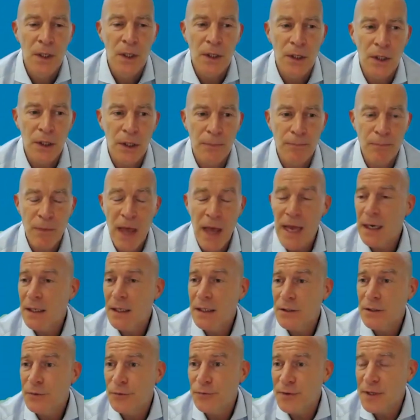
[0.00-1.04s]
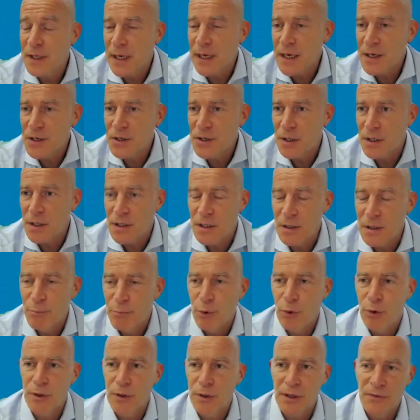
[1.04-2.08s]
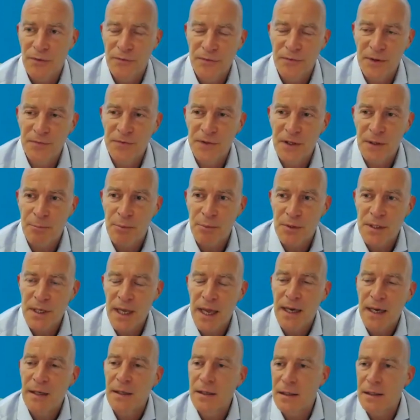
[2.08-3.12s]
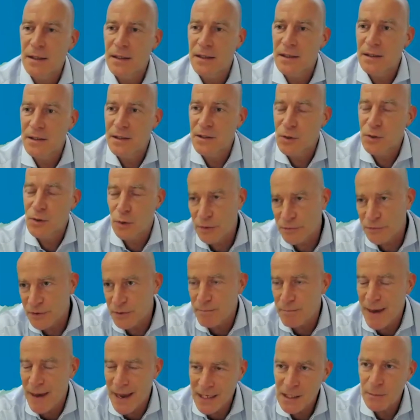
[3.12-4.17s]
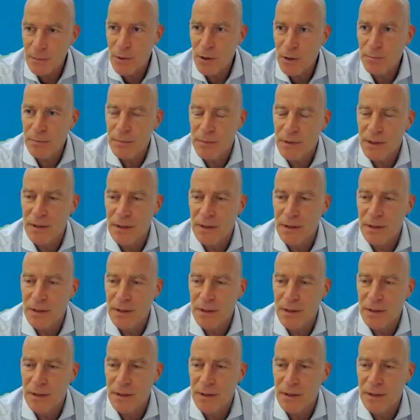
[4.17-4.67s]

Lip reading: Electrification is important. 50% is sort of the maximum.